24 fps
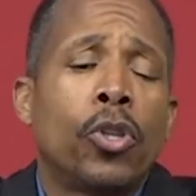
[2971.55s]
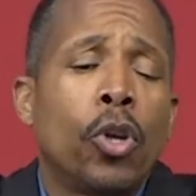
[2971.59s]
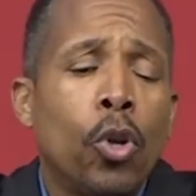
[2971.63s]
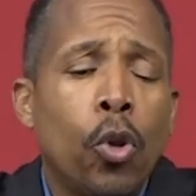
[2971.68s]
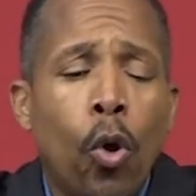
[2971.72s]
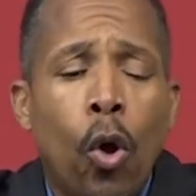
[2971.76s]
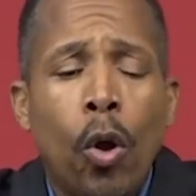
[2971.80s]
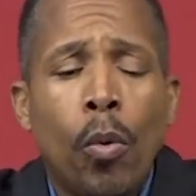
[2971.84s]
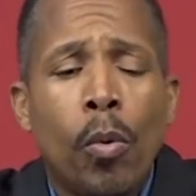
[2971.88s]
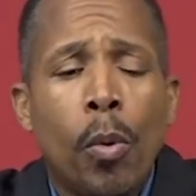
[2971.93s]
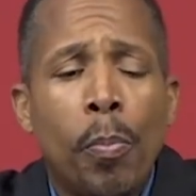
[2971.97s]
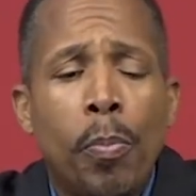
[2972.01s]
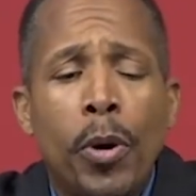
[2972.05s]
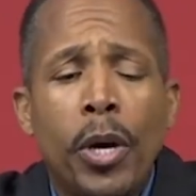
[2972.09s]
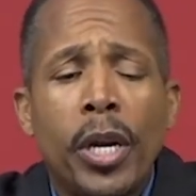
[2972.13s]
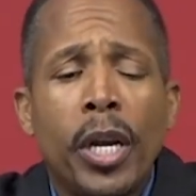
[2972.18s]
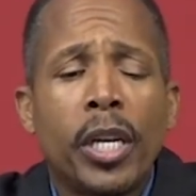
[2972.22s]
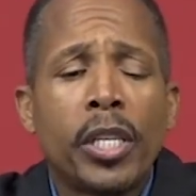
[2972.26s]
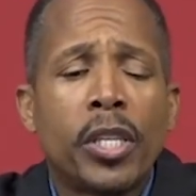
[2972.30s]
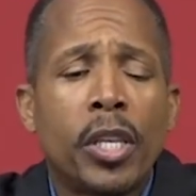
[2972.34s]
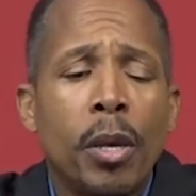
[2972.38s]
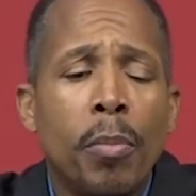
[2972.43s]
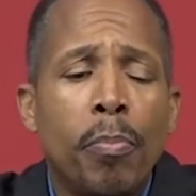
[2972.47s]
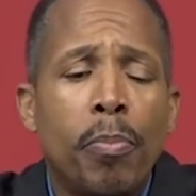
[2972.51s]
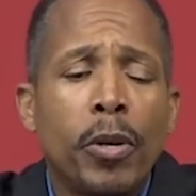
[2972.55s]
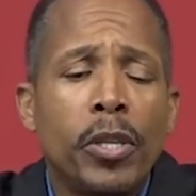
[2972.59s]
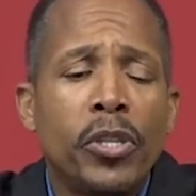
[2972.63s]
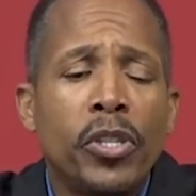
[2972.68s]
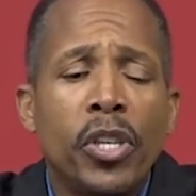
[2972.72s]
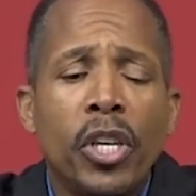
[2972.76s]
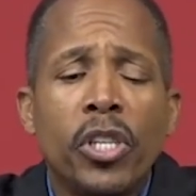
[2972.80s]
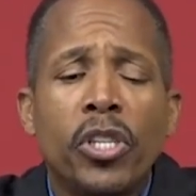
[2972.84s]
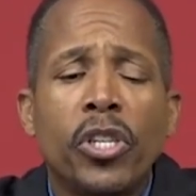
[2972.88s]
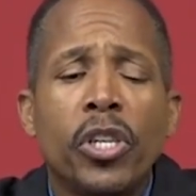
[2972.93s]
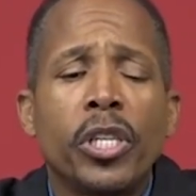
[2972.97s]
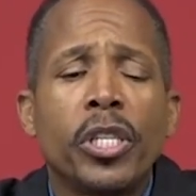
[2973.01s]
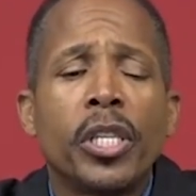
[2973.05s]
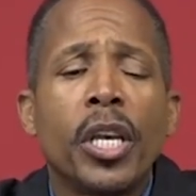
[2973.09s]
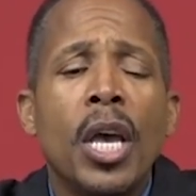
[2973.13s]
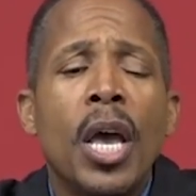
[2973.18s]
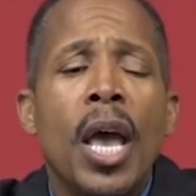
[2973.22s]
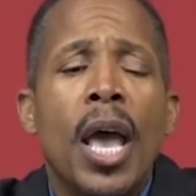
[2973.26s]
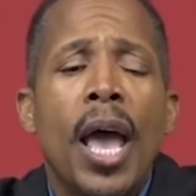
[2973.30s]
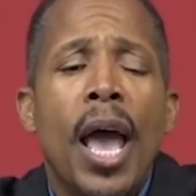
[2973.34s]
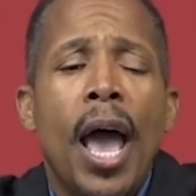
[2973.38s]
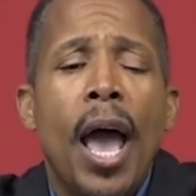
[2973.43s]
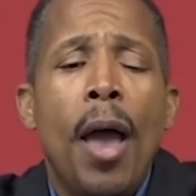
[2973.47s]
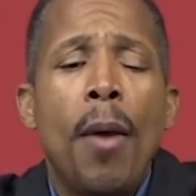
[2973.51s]
The Lord will put us in positions
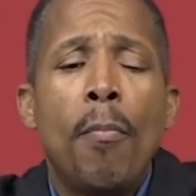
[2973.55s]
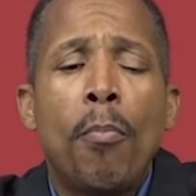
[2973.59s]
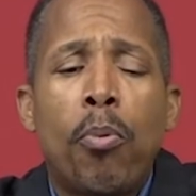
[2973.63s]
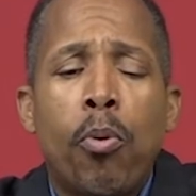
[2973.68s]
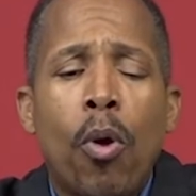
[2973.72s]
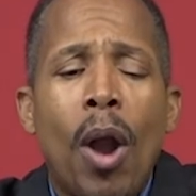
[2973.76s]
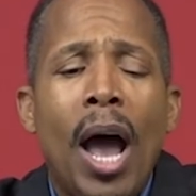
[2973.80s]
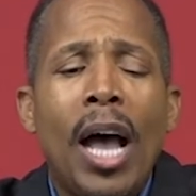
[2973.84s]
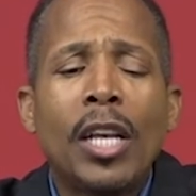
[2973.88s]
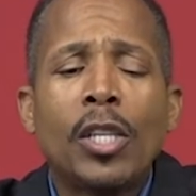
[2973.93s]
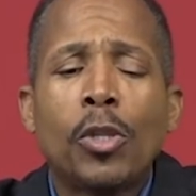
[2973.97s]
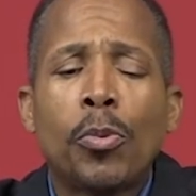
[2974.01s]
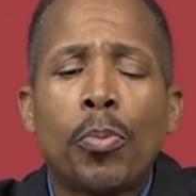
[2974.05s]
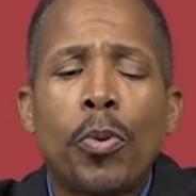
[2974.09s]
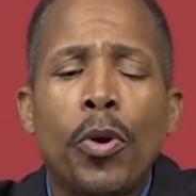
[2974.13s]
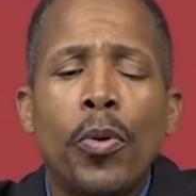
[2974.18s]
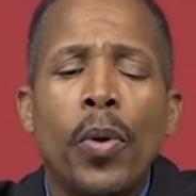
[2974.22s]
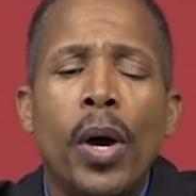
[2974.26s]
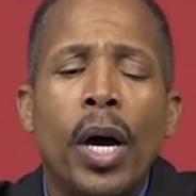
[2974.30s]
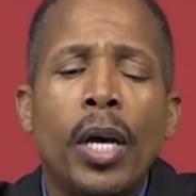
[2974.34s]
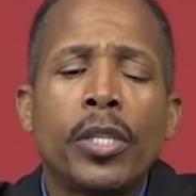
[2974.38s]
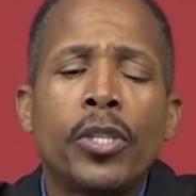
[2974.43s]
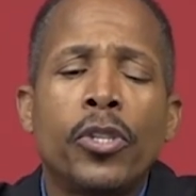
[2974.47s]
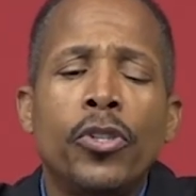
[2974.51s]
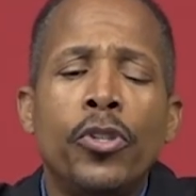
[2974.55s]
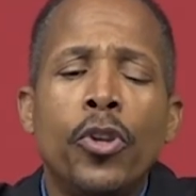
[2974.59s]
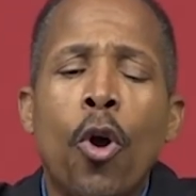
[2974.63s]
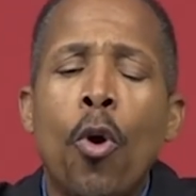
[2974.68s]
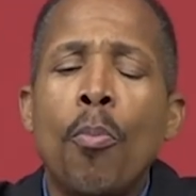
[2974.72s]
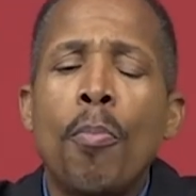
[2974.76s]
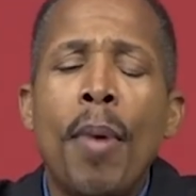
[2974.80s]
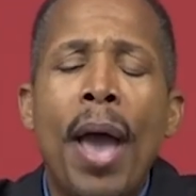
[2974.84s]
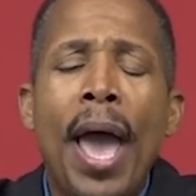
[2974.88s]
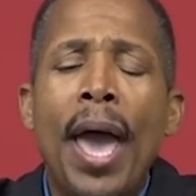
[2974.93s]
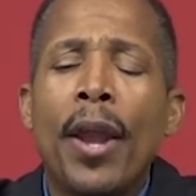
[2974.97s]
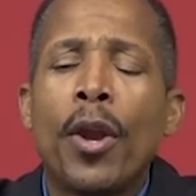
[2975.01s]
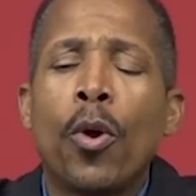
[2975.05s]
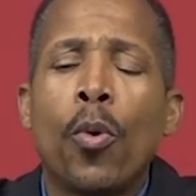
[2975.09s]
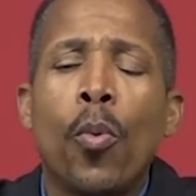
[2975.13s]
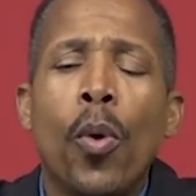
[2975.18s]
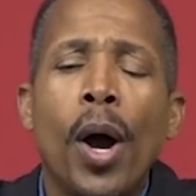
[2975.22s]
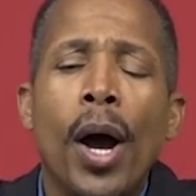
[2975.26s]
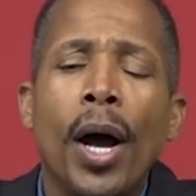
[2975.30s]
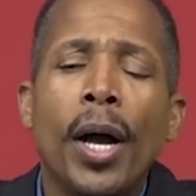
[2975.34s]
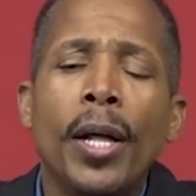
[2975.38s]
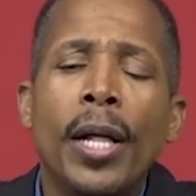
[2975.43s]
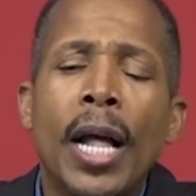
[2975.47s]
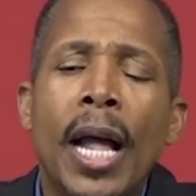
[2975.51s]
and prosper us no matter
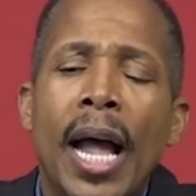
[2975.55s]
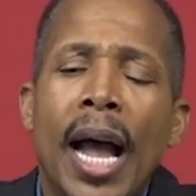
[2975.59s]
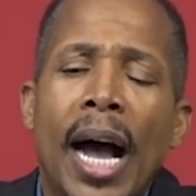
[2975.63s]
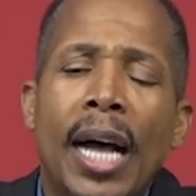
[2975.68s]
what.